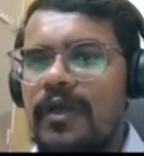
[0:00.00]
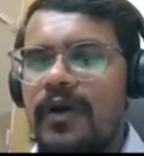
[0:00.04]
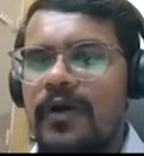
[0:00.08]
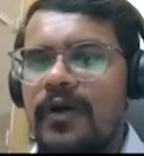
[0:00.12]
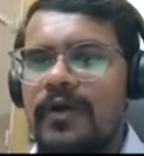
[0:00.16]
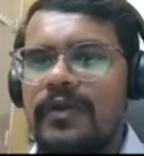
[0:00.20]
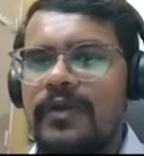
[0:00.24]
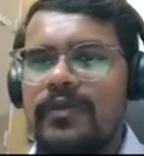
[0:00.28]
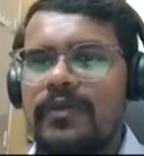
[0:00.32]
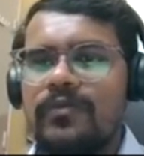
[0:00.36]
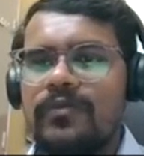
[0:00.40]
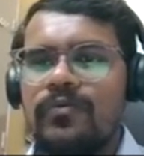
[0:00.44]

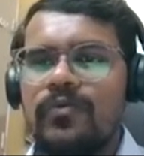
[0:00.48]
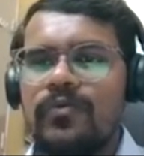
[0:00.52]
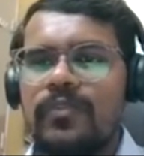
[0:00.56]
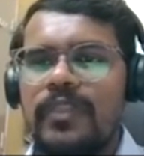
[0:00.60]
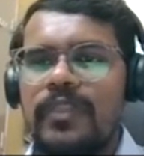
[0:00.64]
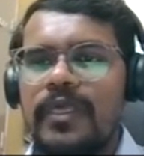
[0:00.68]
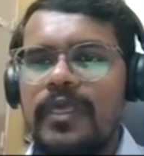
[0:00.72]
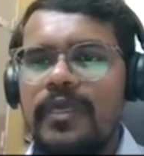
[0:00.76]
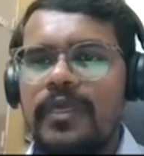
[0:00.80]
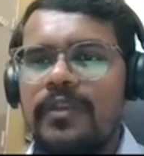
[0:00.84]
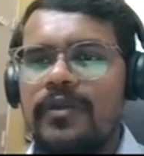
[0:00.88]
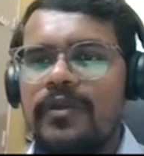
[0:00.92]
Okay, so
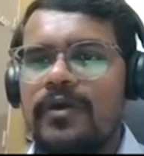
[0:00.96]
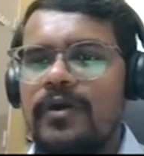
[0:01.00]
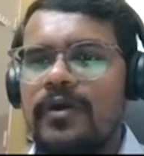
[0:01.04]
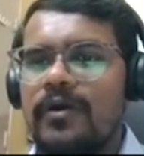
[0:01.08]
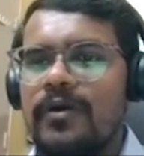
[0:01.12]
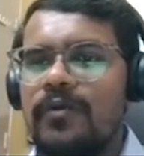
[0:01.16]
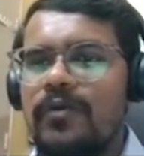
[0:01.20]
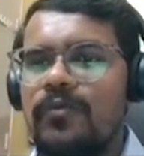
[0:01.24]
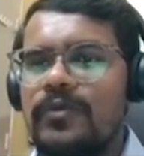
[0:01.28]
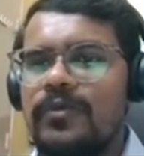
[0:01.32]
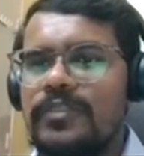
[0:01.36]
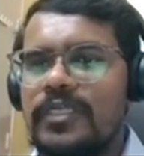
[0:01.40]
there
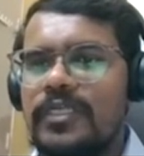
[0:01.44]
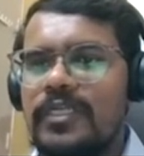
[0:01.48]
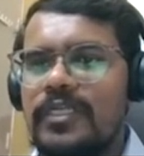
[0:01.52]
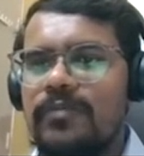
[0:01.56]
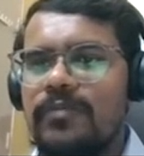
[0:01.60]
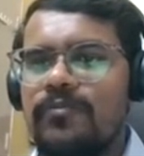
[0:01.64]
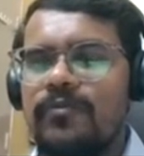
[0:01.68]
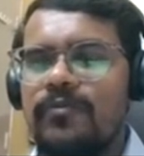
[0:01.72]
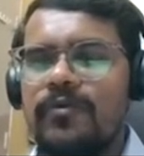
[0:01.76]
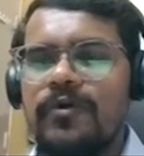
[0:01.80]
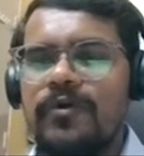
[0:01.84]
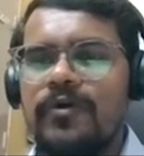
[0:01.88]
we set
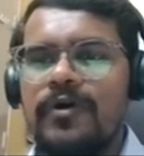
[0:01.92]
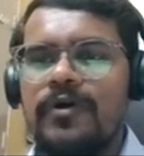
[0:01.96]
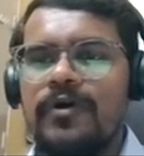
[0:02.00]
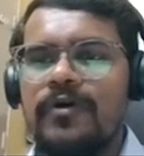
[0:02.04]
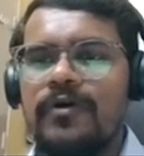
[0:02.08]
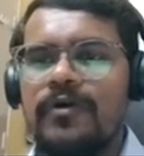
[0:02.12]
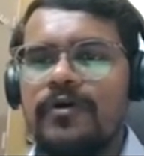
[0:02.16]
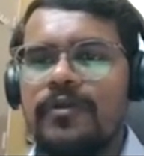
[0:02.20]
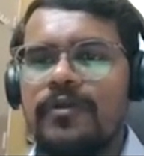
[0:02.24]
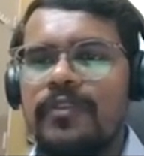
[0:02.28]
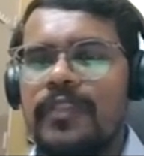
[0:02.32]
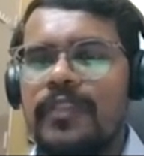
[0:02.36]
up
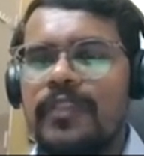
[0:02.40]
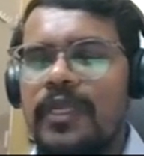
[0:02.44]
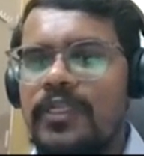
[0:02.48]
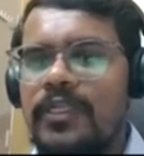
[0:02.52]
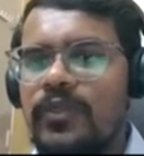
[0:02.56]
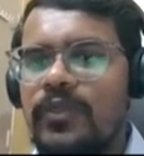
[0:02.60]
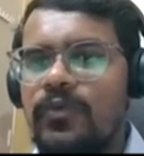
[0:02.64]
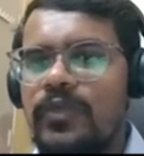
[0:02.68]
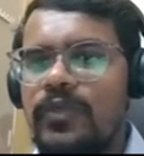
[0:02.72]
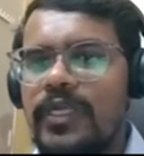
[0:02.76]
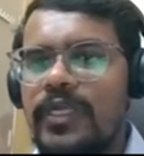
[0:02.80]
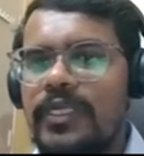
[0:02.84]
the
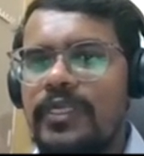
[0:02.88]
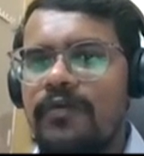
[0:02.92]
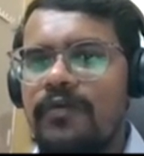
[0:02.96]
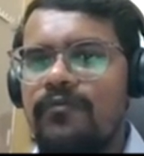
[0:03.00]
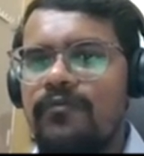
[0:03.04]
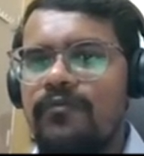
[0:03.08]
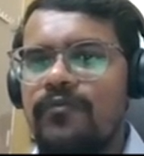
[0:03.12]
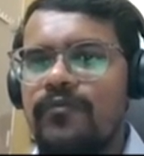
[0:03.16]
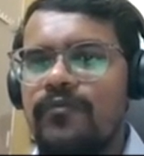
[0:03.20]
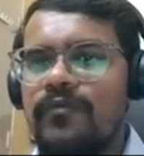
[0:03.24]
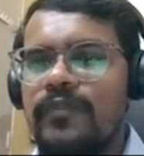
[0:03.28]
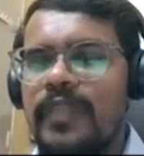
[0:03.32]
due date
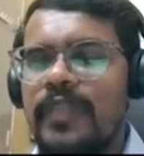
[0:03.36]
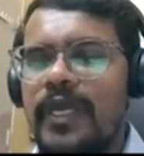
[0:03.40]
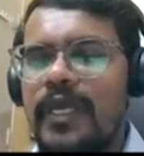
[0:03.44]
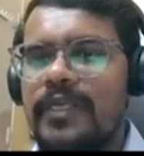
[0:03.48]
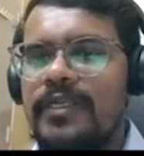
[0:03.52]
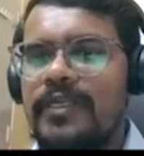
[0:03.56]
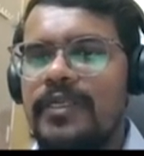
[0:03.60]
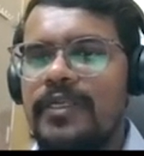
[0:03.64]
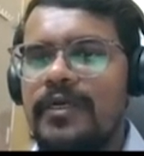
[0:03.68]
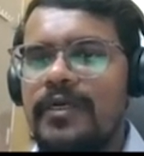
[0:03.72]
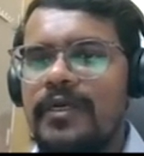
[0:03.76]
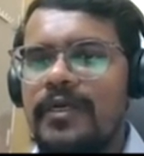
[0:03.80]
of
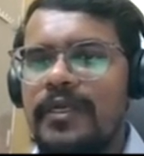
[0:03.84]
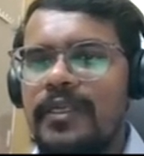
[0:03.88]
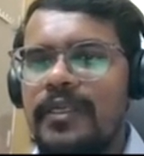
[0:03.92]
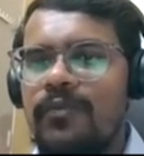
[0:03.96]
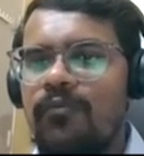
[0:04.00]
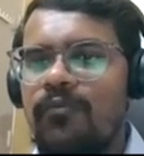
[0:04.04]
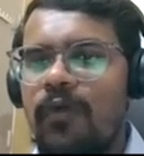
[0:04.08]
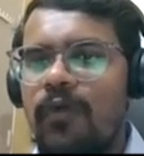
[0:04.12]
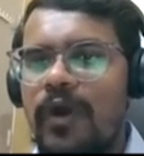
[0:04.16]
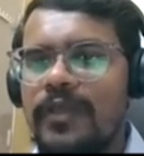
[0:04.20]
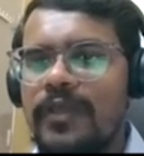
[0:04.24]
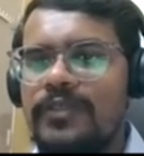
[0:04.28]
that
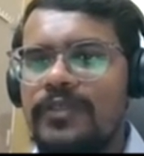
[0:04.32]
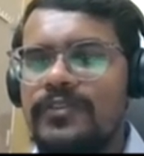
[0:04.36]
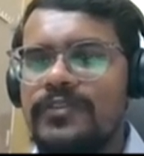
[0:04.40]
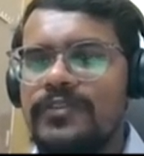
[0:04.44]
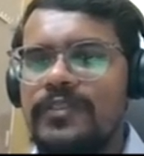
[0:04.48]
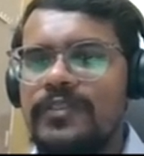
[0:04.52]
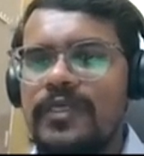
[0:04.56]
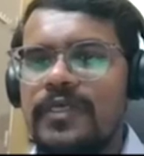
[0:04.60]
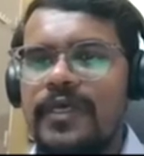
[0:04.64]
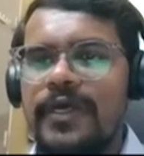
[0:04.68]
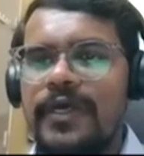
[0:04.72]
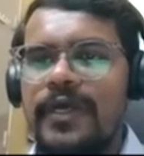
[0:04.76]

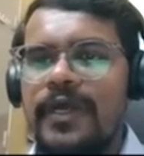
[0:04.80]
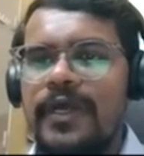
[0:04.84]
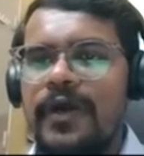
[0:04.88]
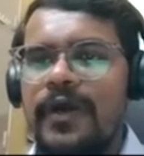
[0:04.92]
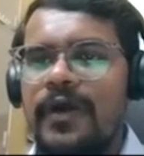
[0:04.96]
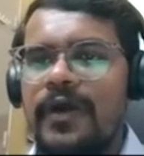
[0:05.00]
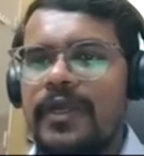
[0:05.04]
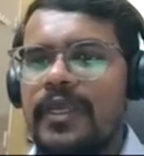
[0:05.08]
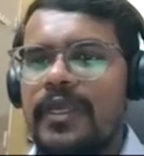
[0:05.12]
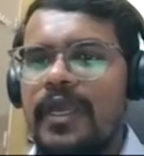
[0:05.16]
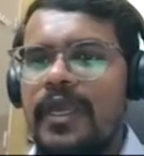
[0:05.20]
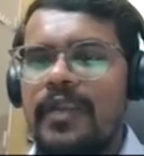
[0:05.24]
invoice.
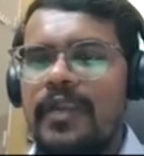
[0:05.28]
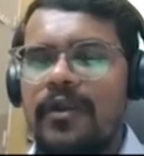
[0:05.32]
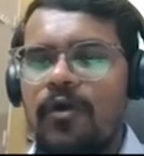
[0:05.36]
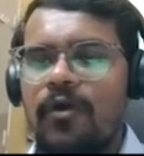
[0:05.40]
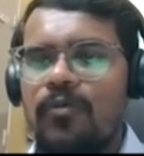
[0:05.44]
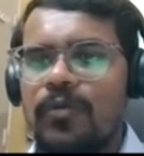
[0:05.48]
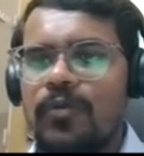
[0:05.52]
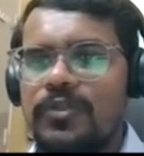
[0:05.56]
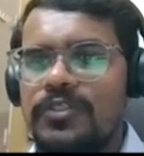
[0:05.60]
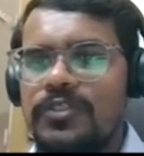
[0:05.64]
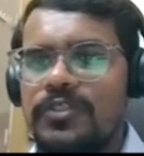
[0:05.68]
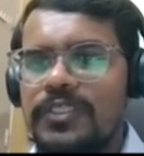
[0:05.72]
Okay, and how
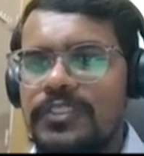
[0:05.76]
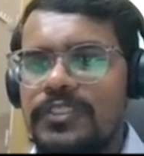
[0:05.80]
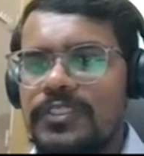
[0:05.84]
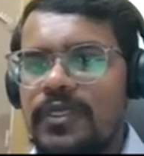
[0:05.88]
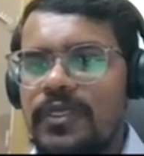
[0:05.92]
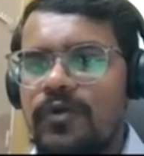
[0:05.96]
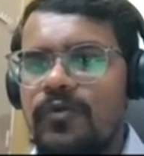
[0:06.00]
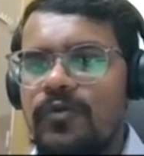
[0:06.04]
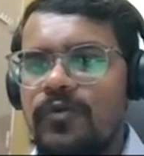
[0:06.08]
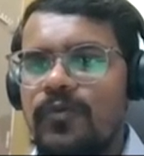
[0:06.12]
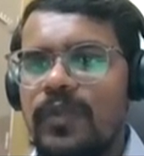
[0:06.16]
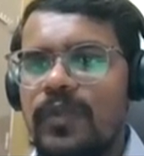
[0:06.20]
much
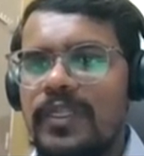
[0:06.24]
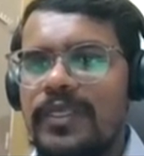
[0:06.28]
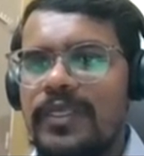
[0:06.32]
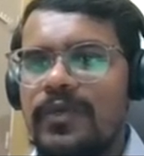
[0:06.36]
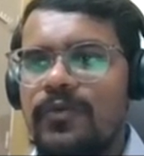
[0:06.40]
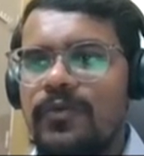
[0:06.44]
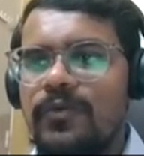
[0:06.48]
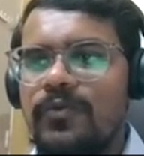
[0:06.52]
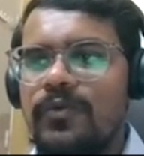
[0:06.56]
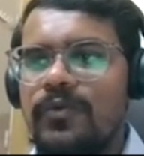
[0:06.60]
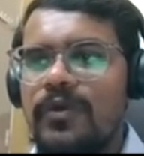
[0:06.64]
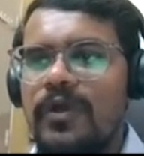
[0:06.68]
discount will
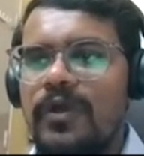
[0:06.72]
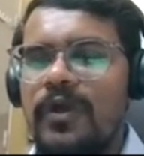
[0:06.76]
give.